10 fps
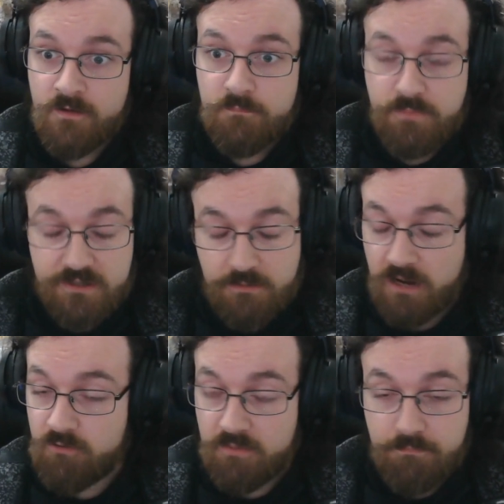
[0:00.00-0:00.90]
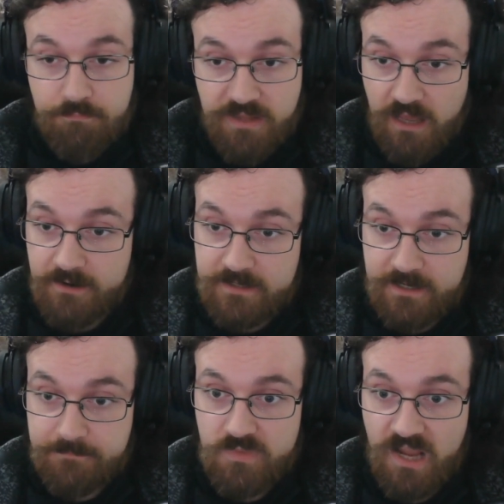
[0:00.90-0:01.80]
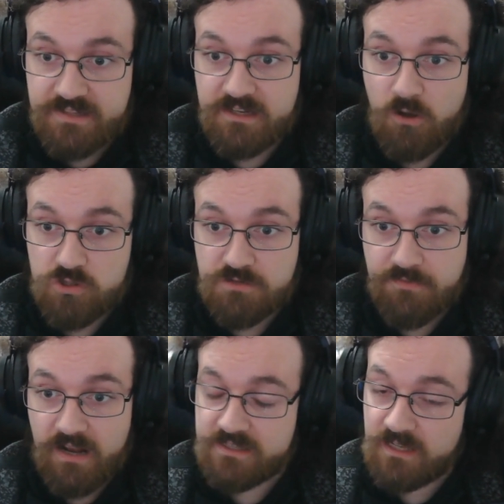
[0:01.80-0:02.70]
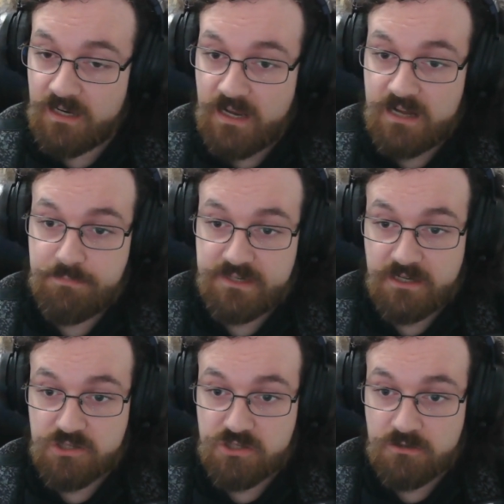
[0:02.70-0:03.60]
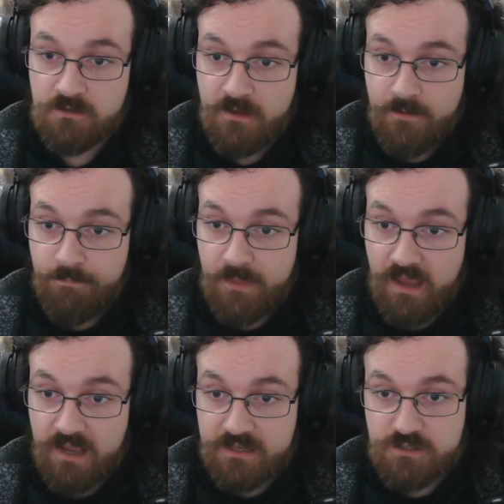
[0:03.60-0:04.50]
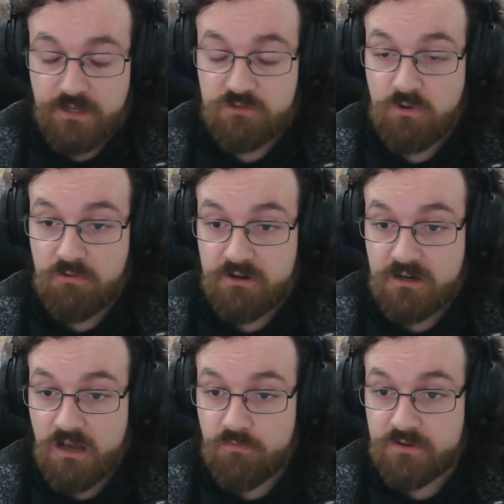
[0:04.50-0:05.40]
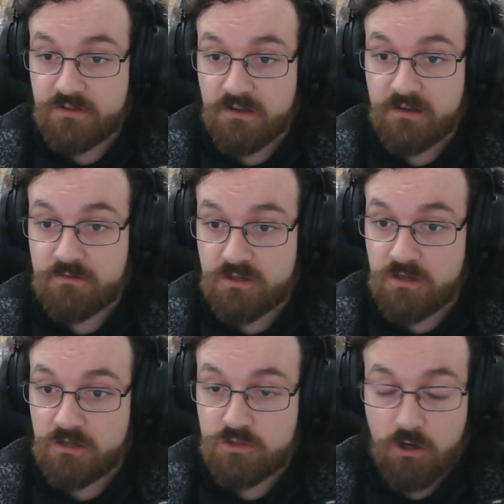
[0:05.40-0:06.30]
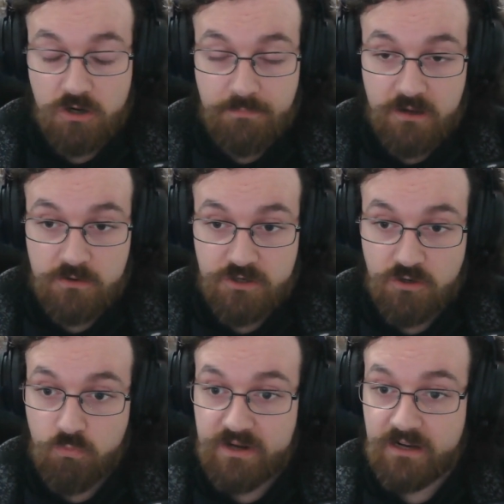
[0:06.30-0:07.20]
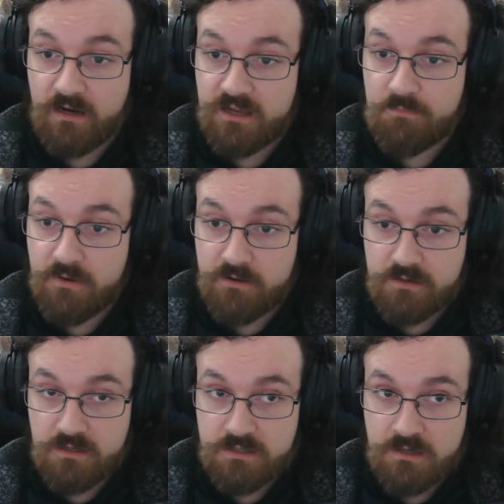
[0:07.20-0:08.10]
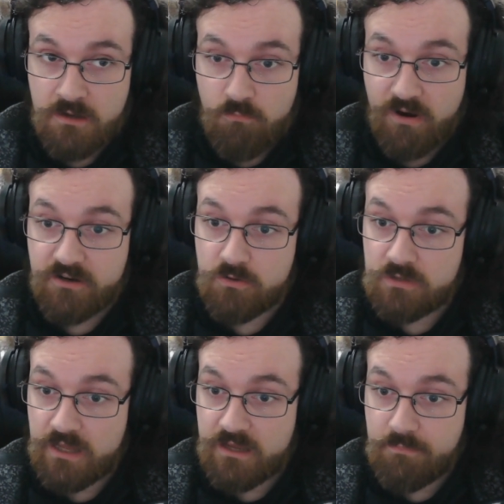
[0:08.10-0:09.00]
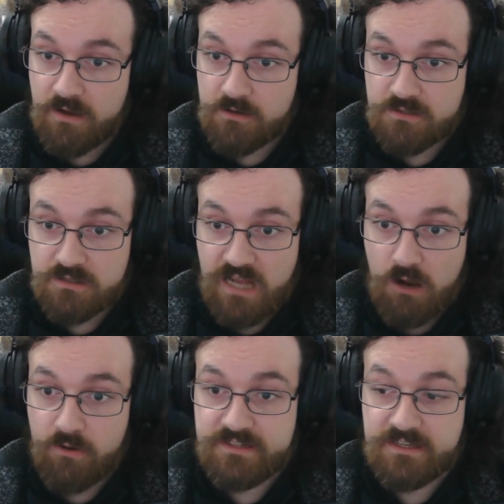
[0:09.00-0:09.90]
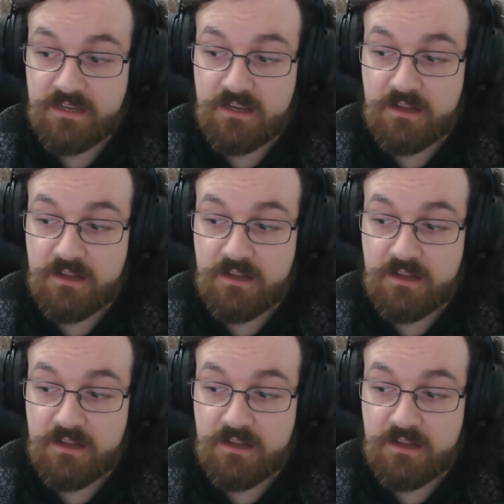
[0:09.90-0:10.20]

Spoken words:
But anyway, beyond that, I think OceanVeil has a lot of potential. And so that's why I want to cover it today. Talk about, what I like about it, what I don't like about it, how I think it can